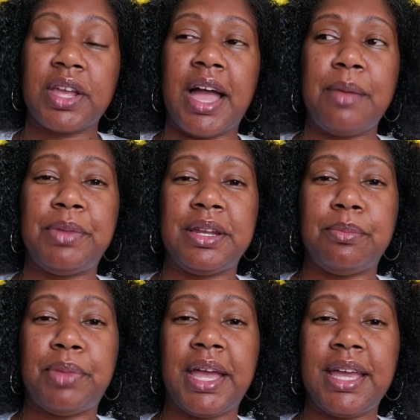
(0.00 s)
I'd been
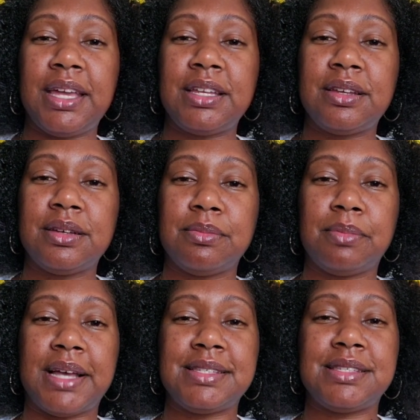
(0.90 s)
in pain,
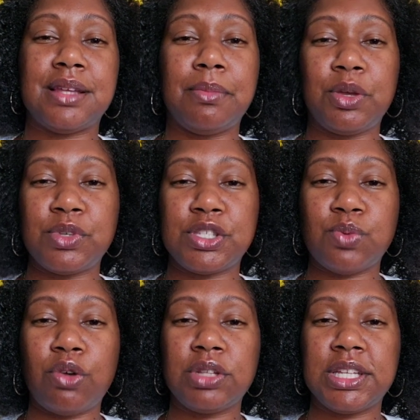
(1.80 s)
my stomach was
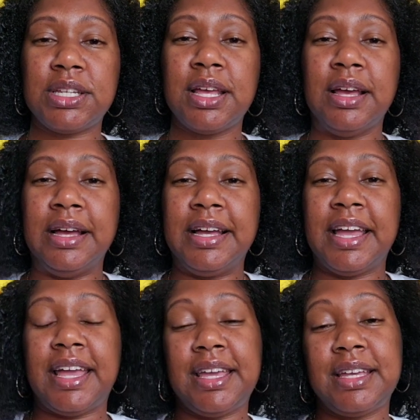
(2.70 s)
swollen,
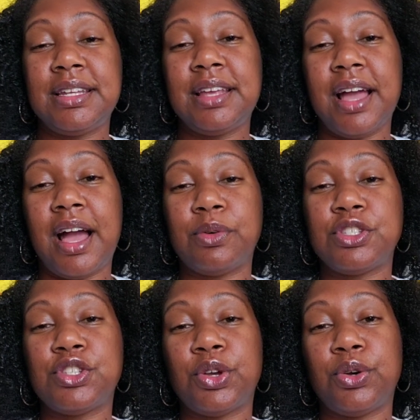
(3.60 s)
and I
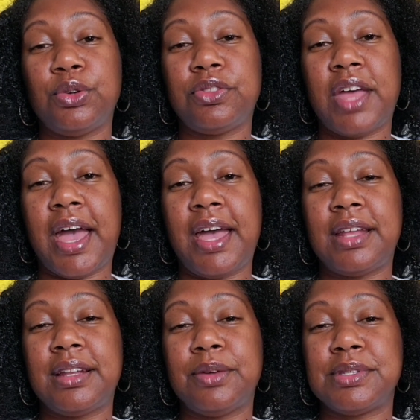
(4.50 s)
was told
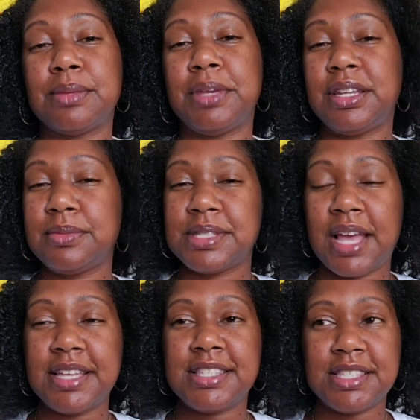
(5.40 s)
that it was a
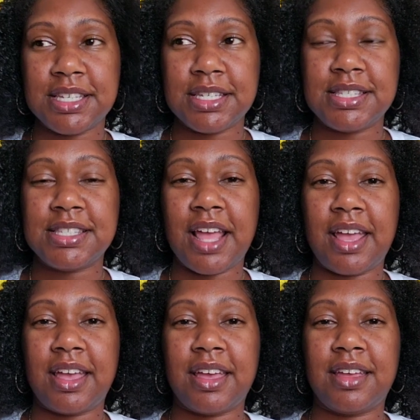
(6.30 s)
medium-sized cyst,
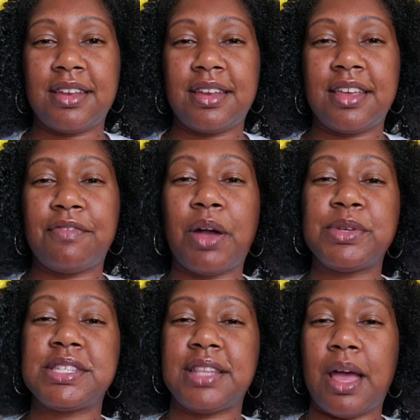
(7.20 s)
and if I
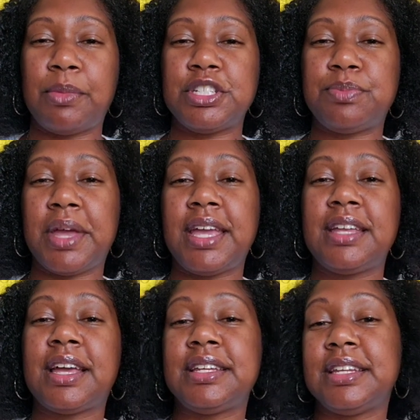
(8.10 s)
was in that much
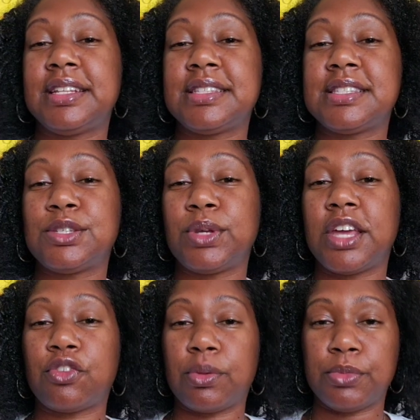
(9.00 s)
pain, I needed to
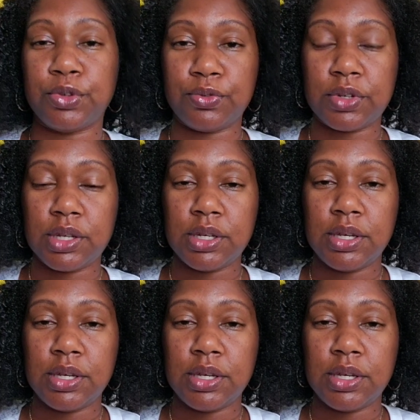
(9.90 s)
get it removed.